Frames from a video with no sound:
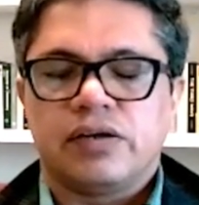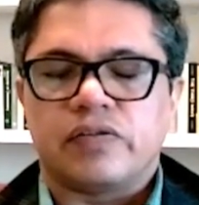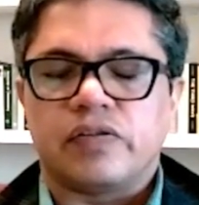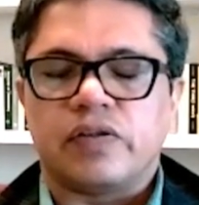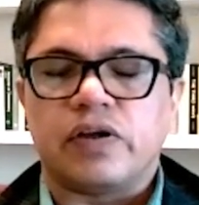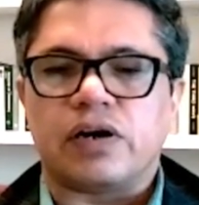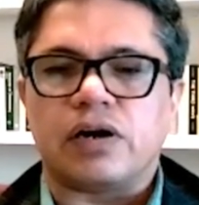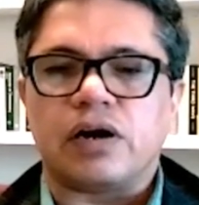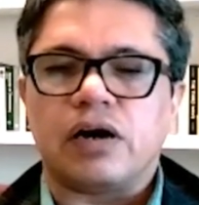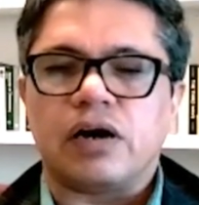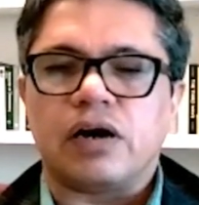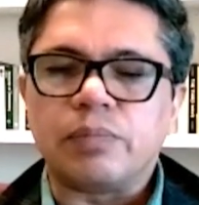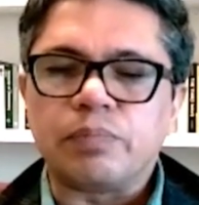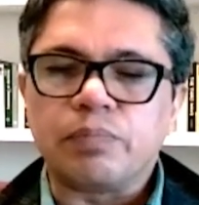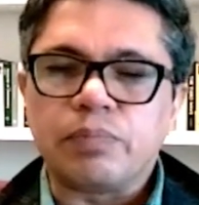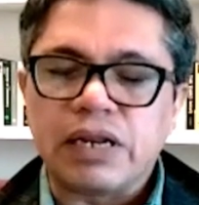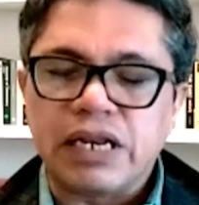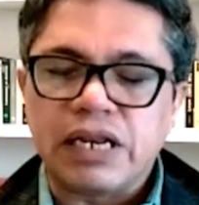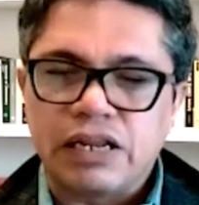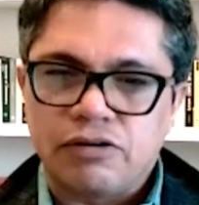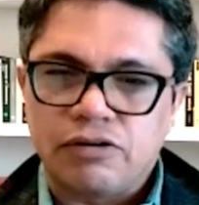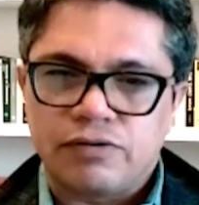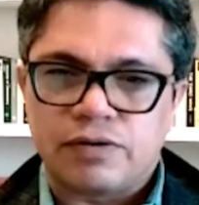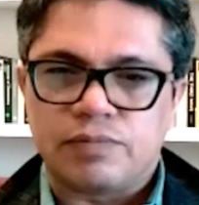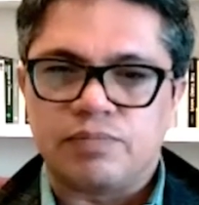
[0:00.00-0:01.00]
They're
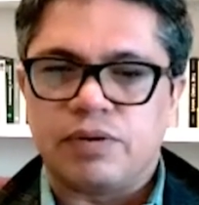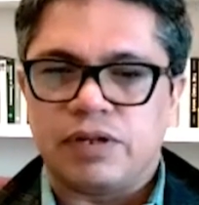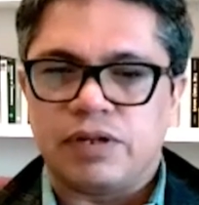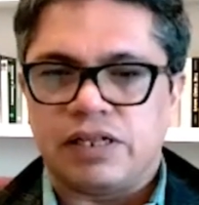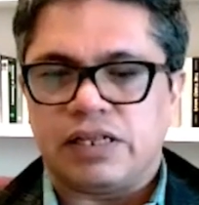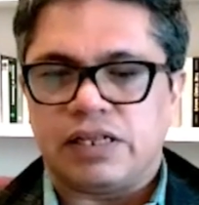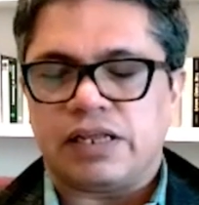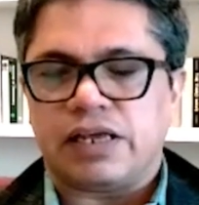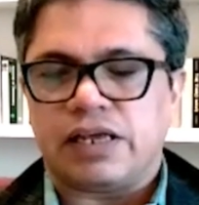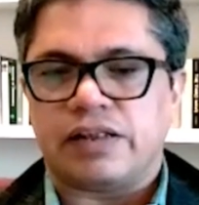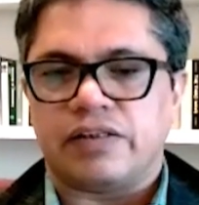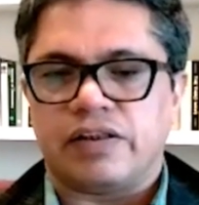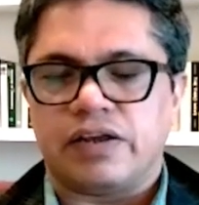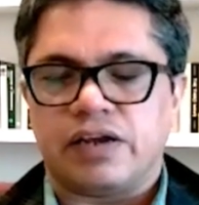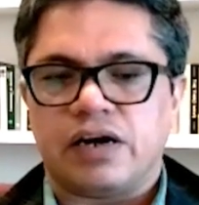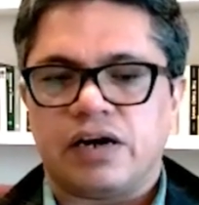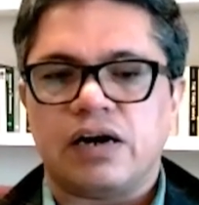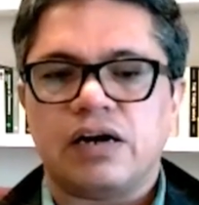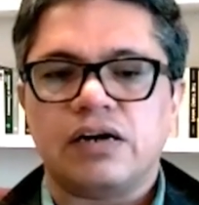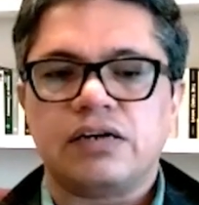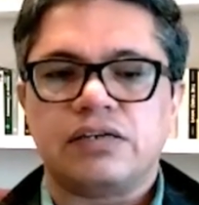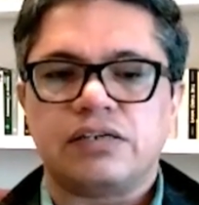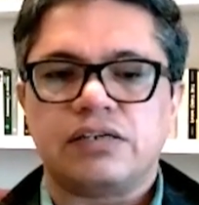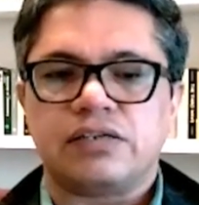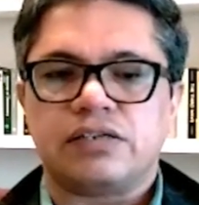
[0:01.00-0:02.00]
unbelievable and they
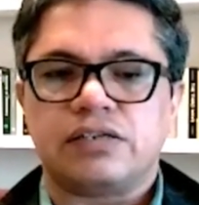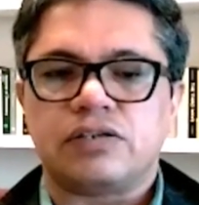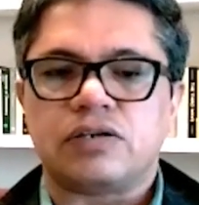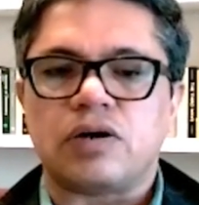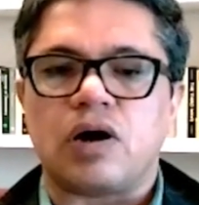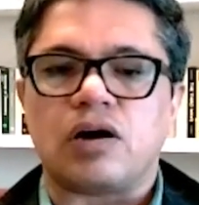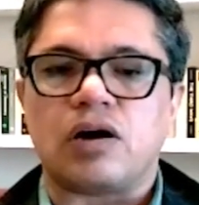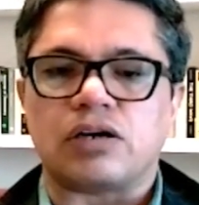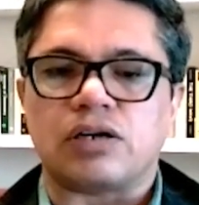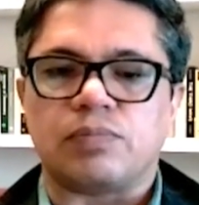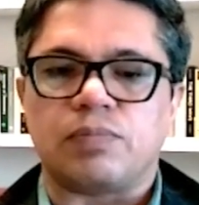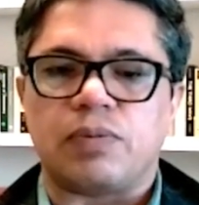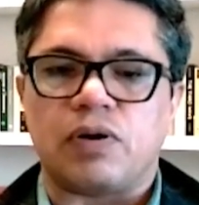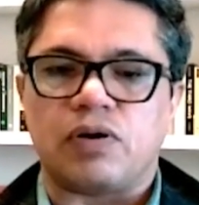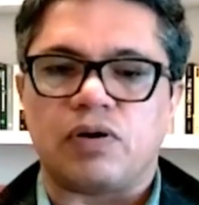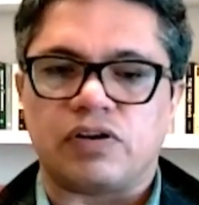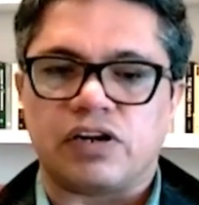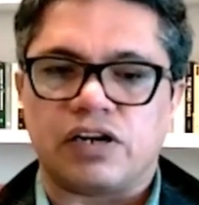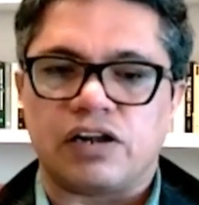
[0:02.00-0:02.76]
aren't talked about